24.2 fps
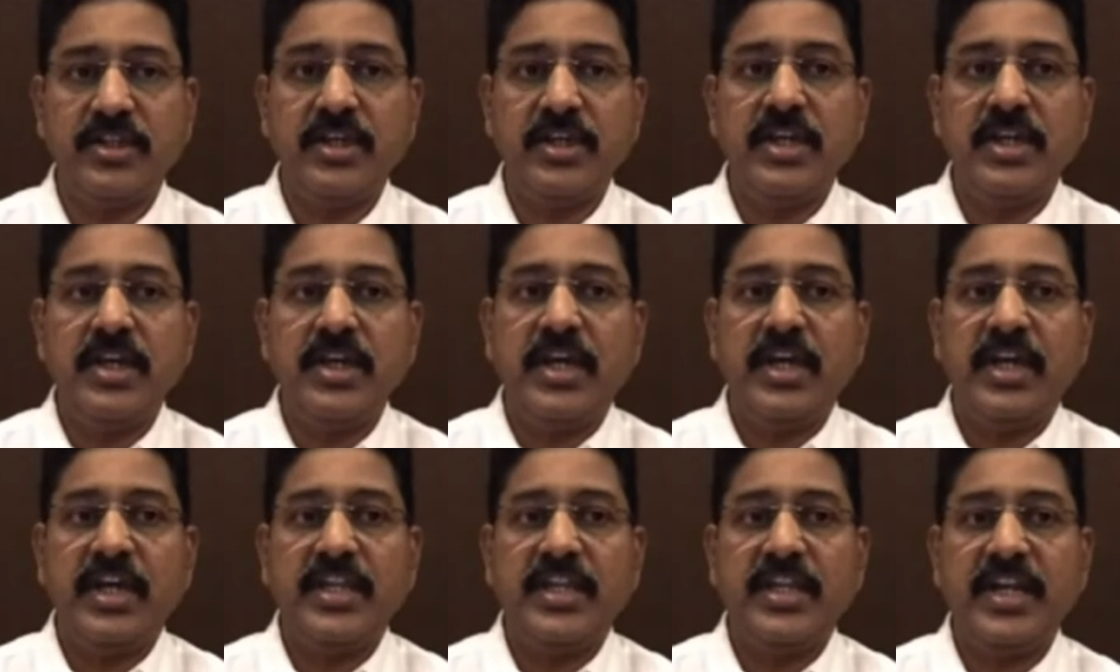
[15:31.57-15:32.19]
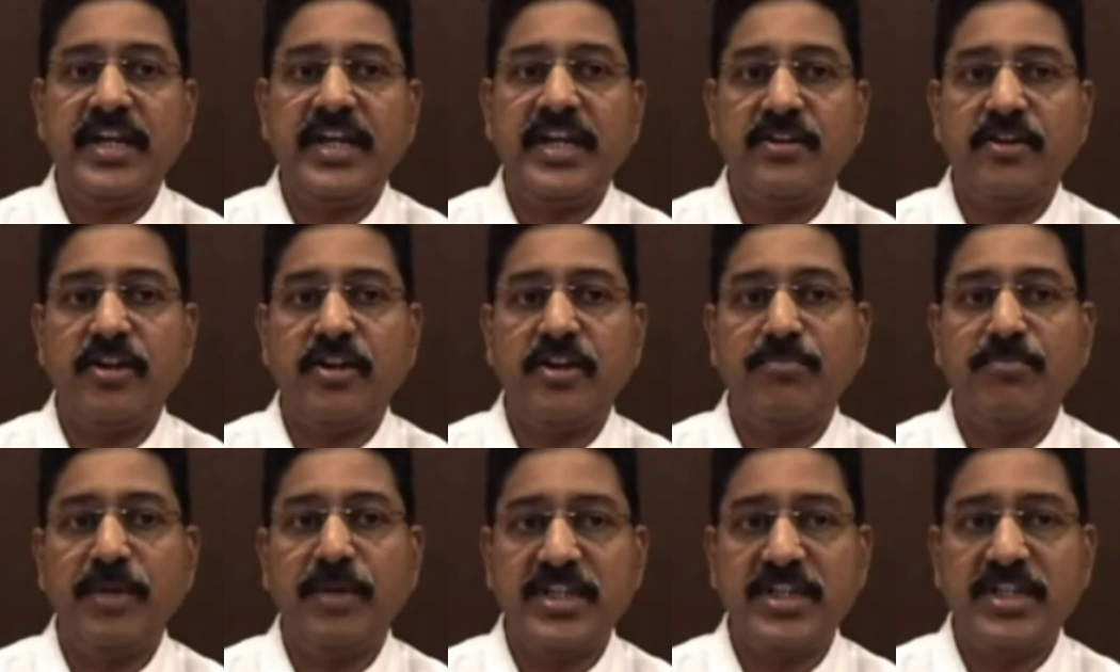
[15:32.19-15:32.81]
And later on,
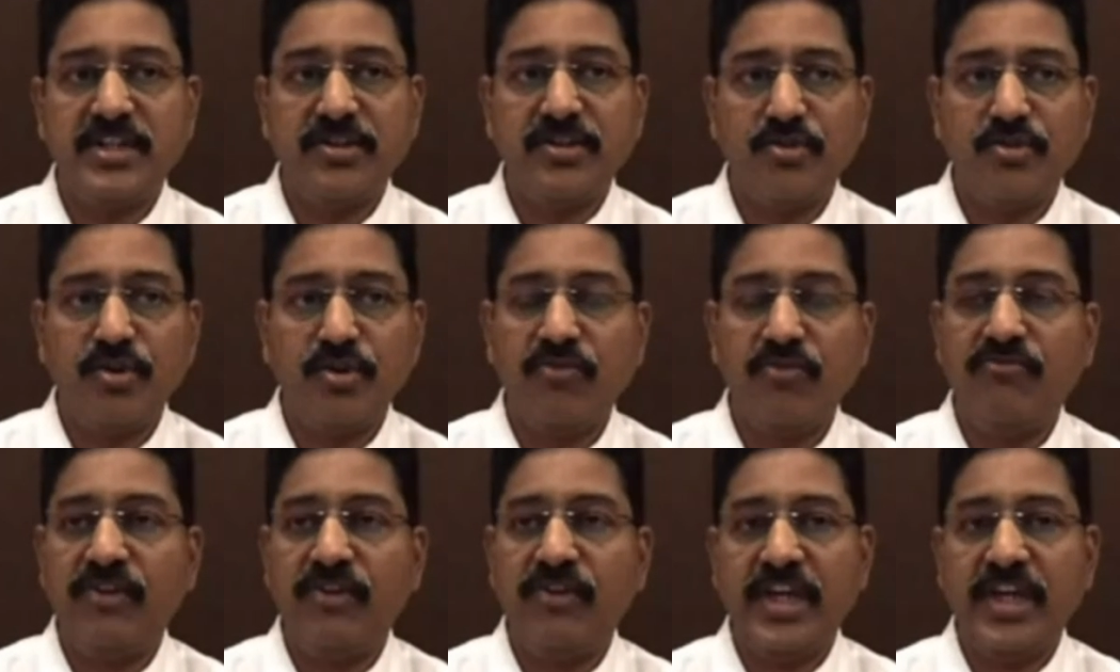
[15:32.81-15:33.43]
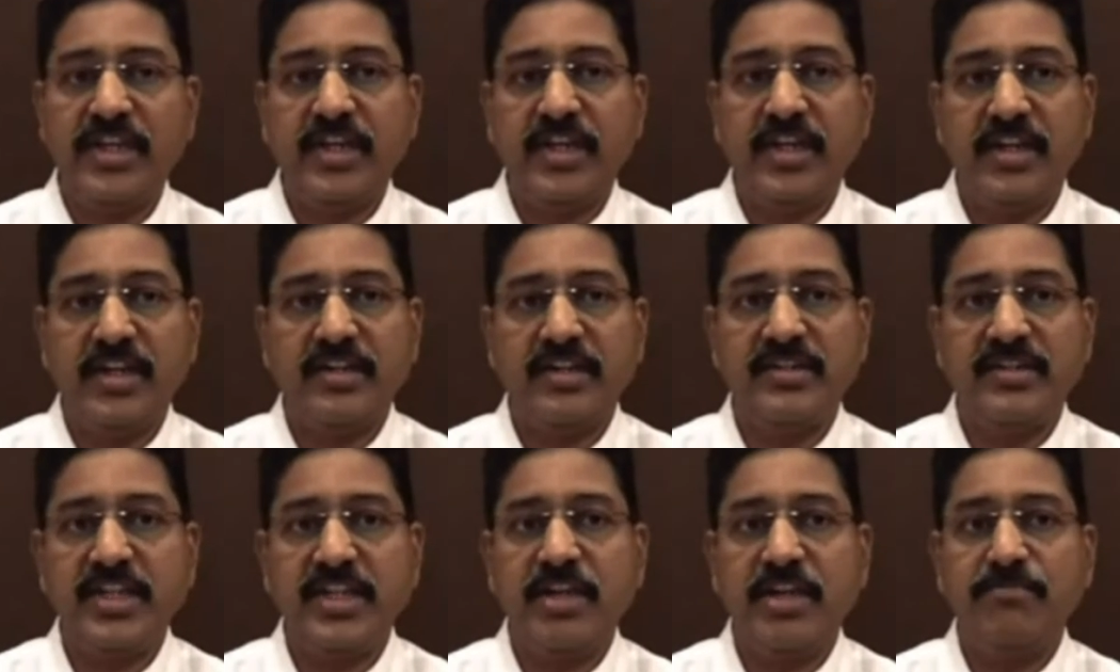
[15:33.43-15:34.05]
patient is doing fine, and this
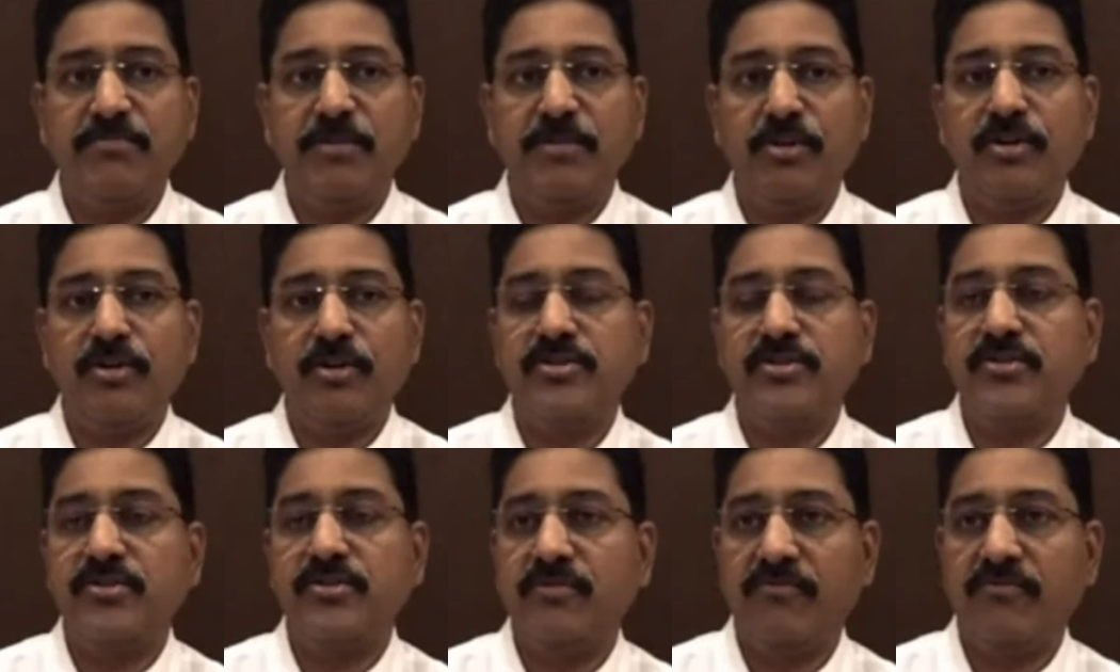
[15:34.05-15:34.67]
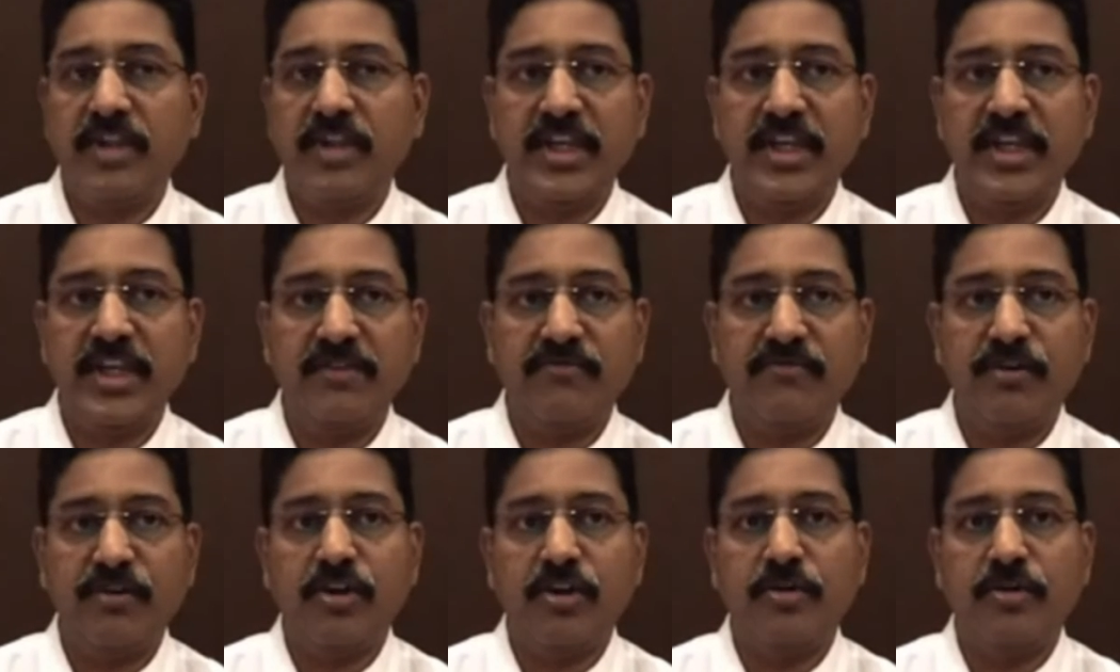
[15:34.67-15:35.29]
TMT also 1 year
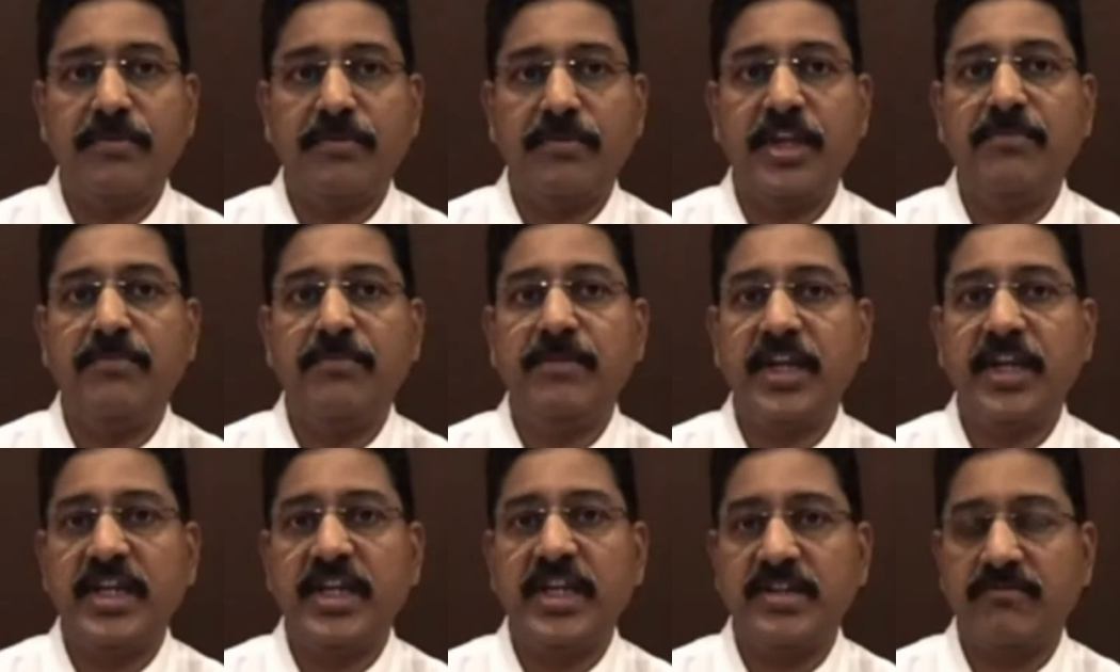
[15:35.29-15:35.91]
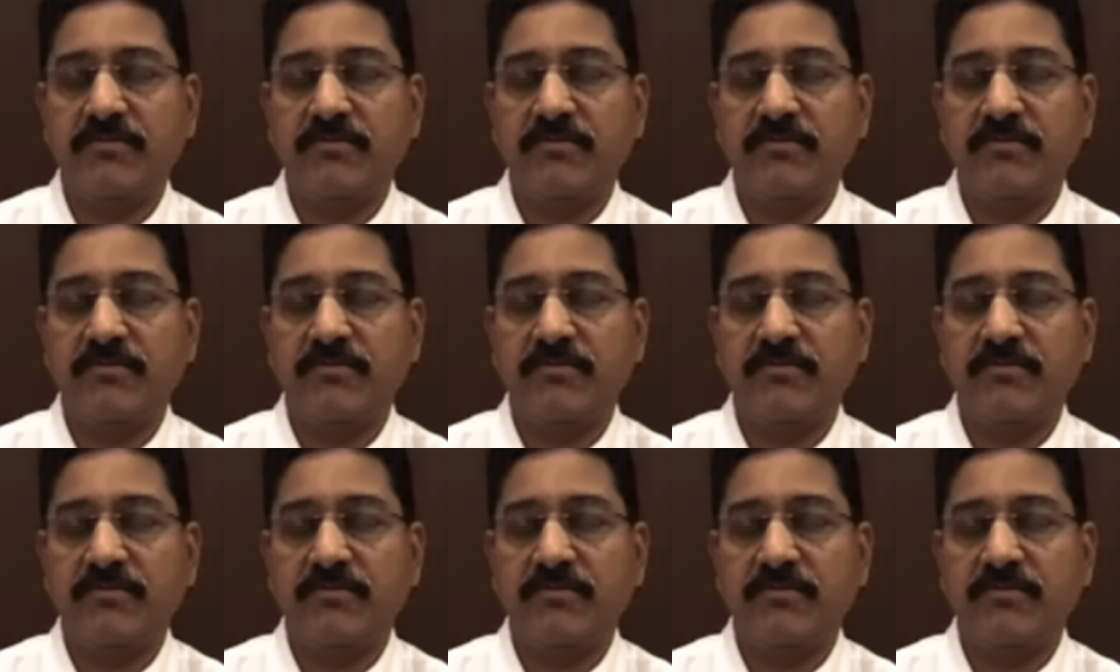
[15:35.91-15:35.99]
follow-up came negative.